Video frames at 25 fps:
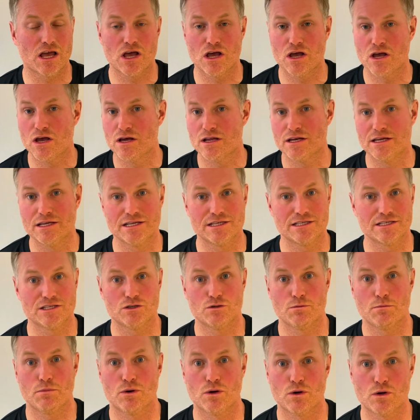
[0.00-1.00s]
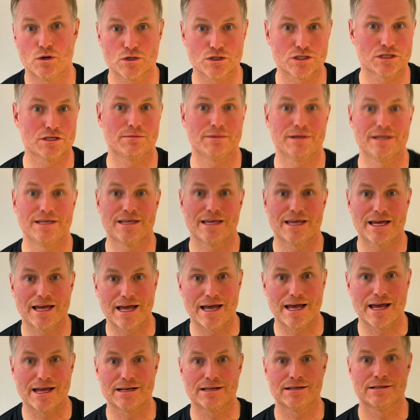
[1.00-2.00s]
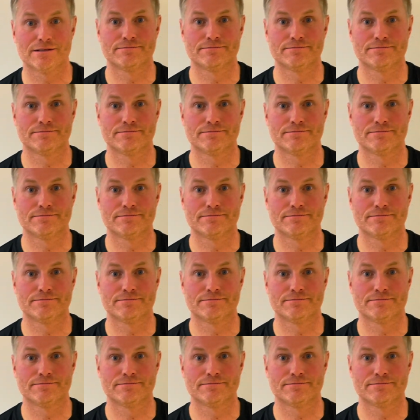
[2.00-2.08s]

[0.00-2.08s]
early as you possibly can.